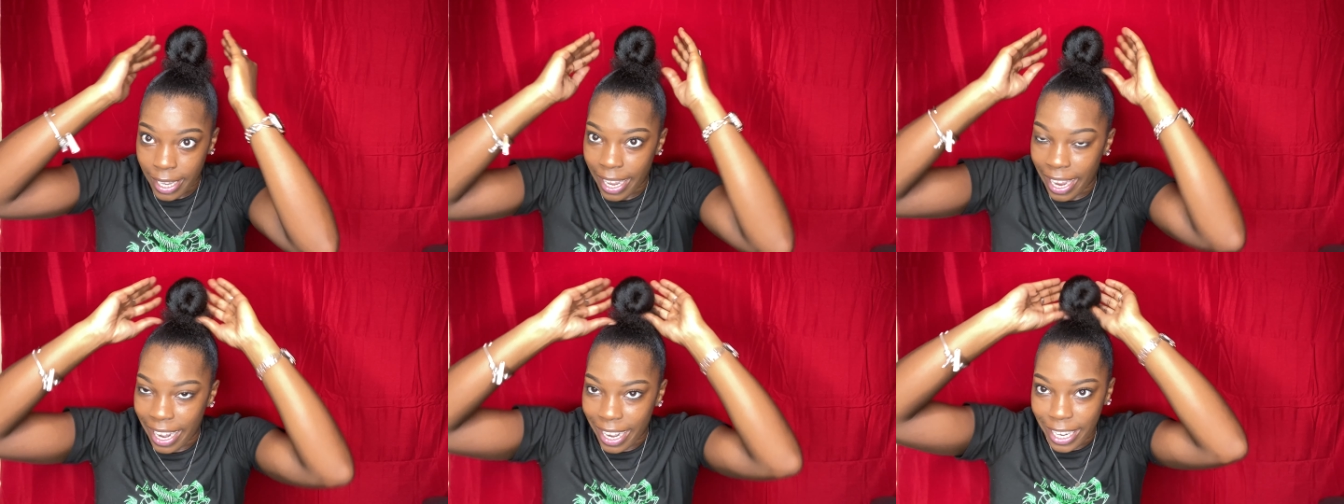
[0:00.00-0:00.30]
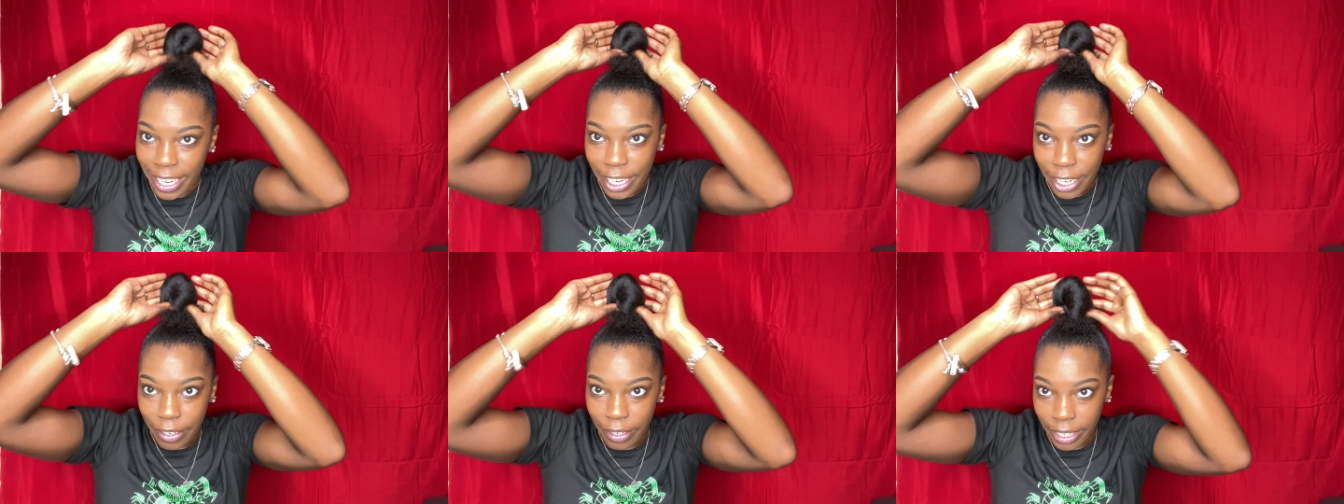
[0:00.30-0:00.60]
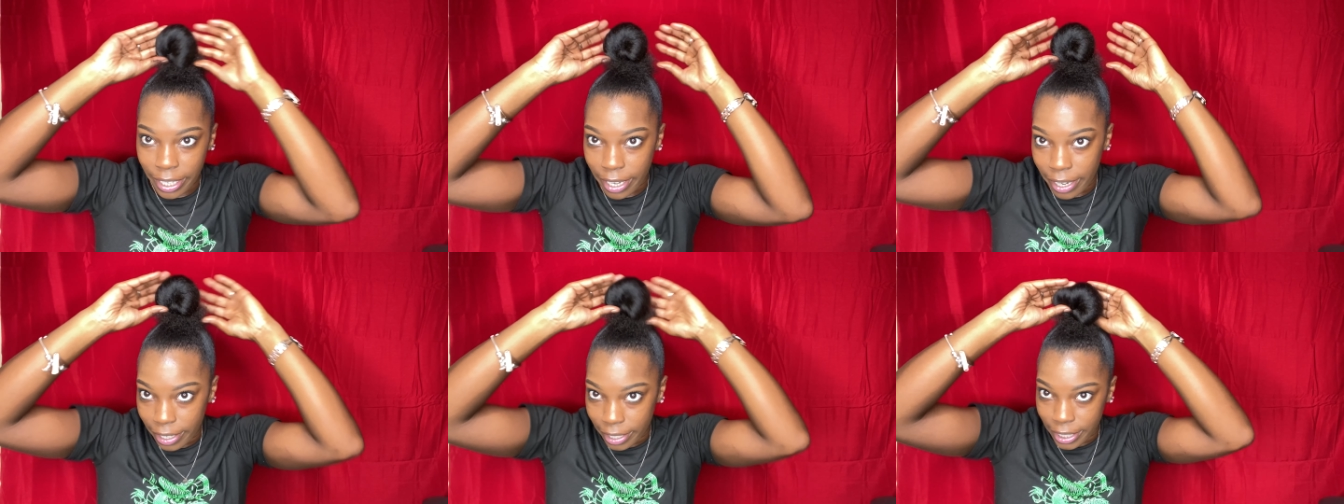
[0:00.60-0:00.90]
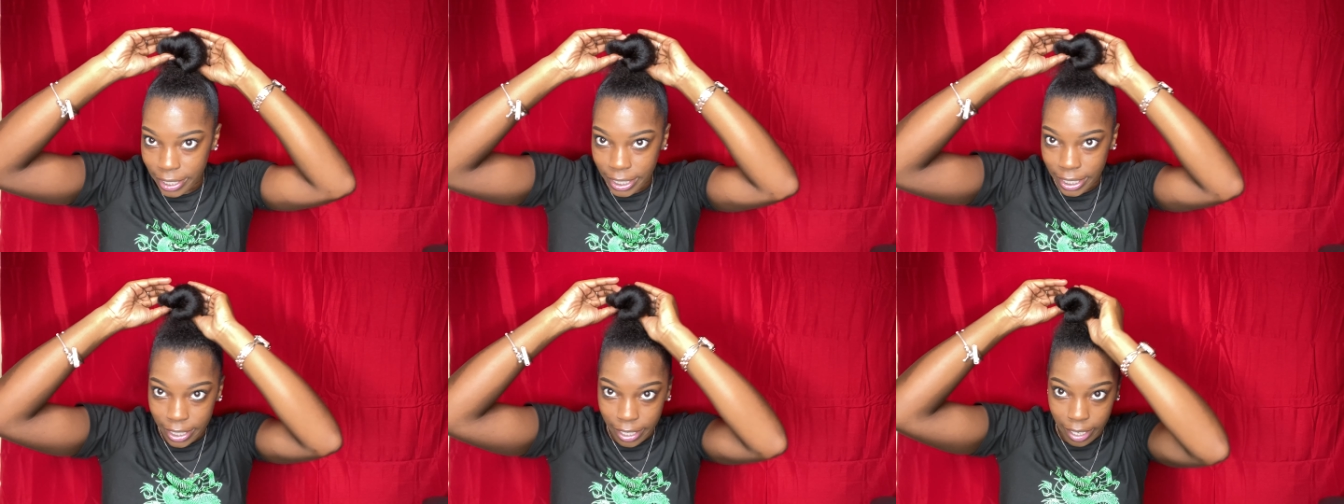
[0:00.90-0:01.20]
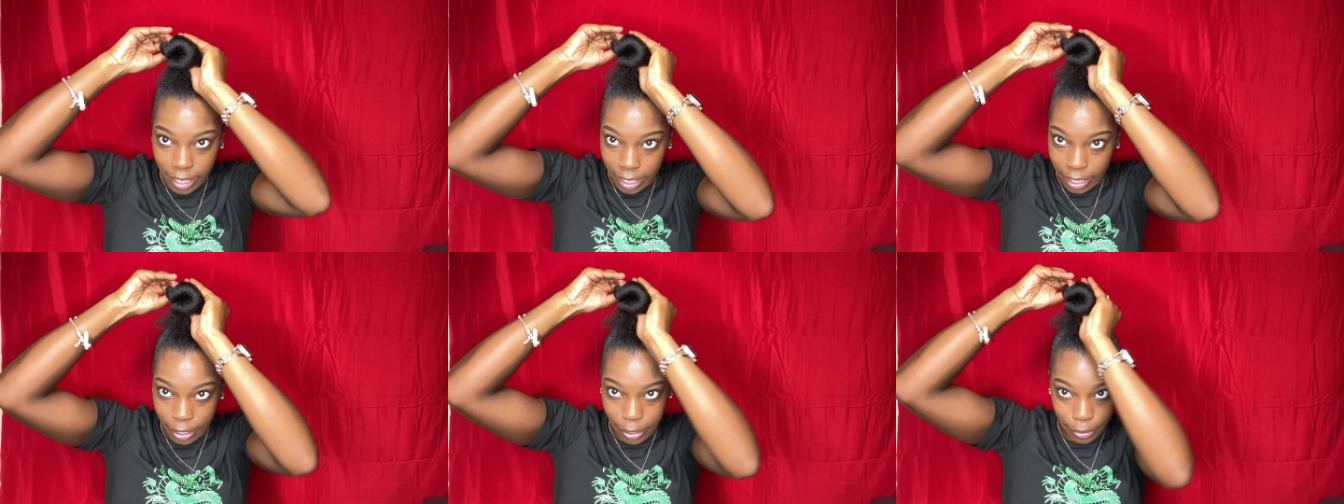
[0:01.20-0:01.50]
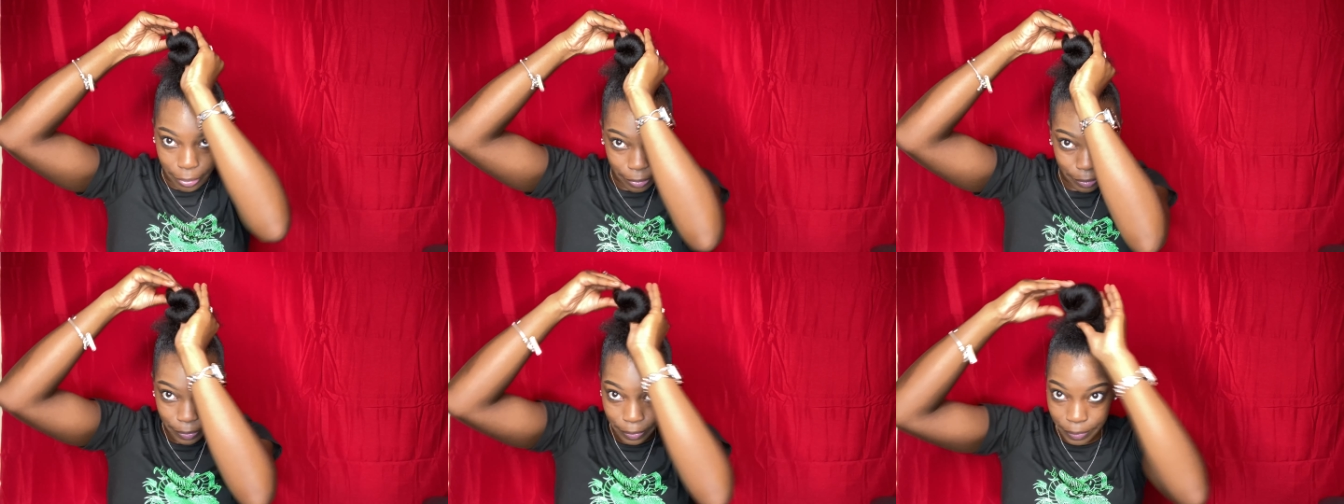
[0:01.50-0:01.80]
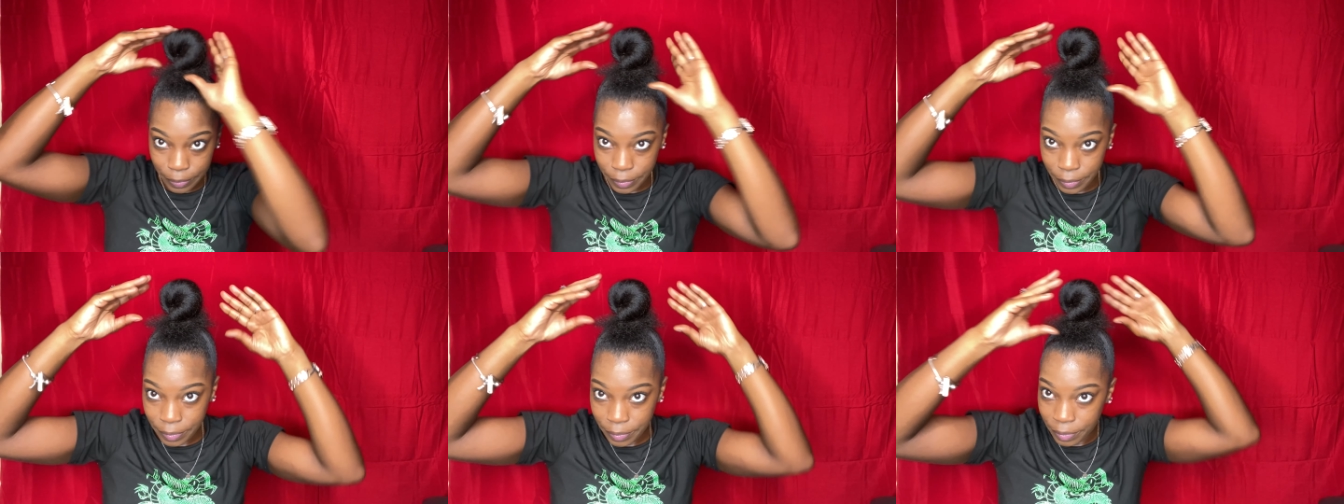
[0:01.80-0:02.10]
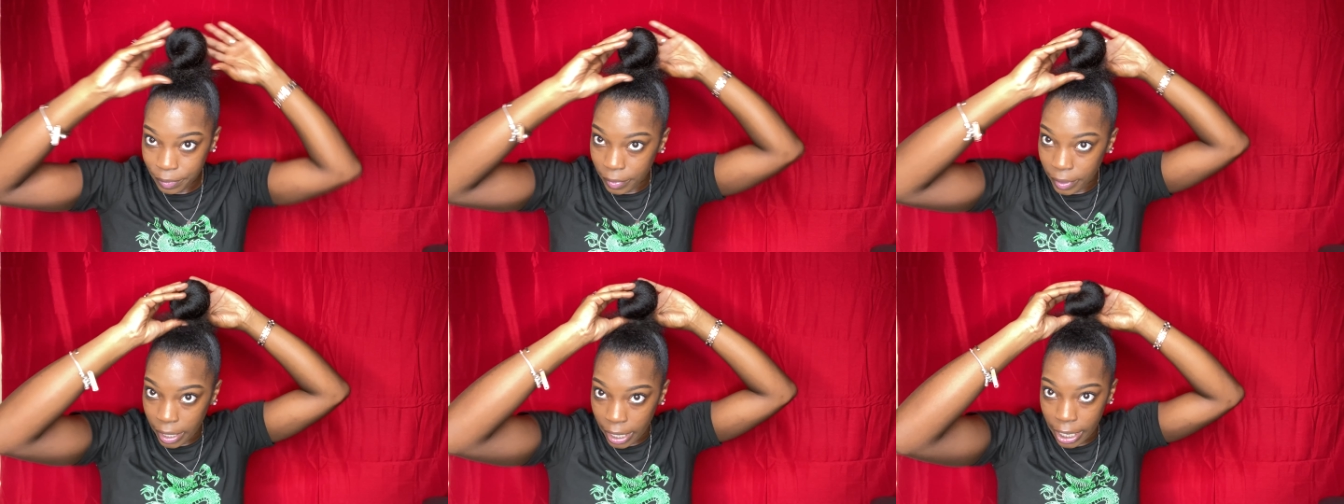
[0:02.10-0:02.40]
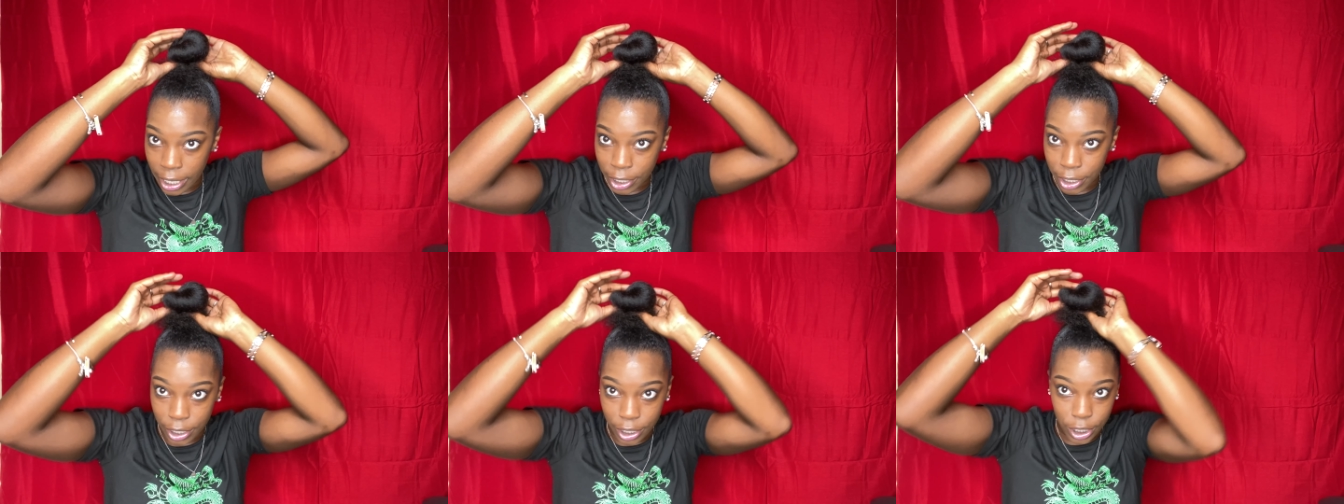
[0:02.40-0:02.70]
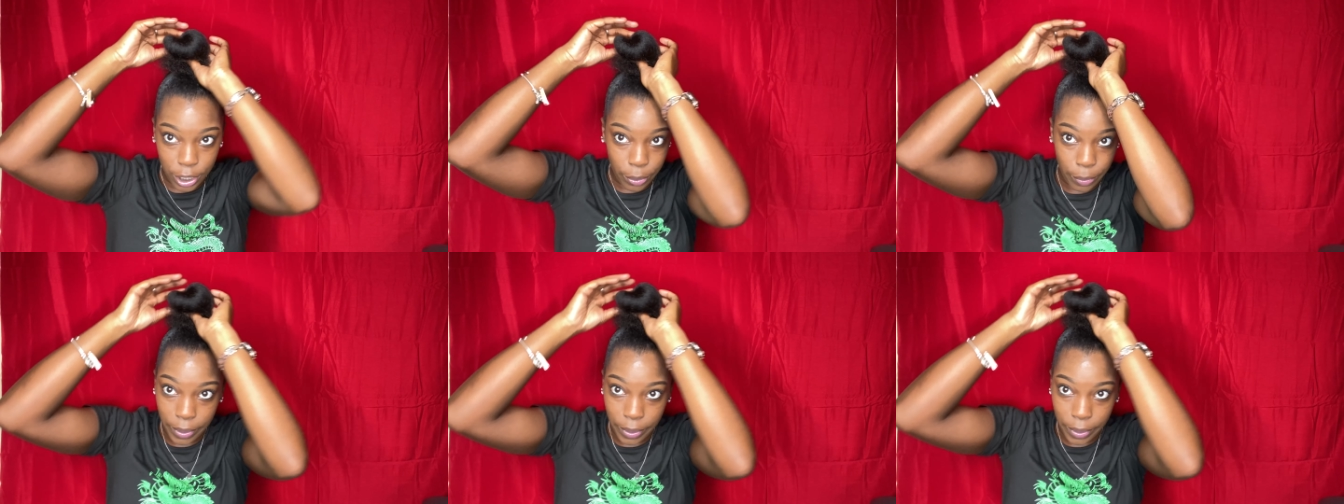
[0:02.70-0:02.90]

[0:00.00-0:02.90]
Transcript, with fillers: And literally, y'all, this is all I do. I just